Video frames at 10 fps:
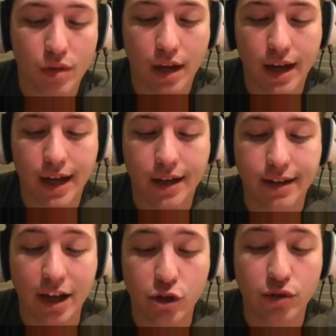And
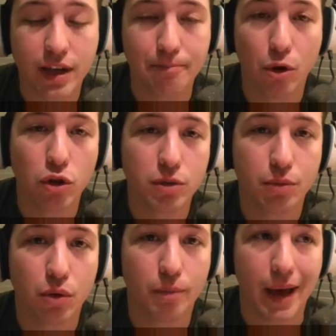now you can get
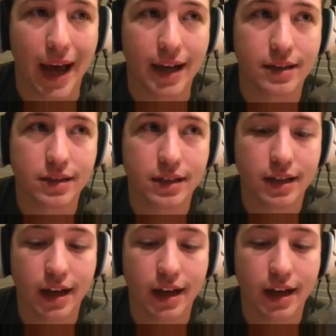multiple packs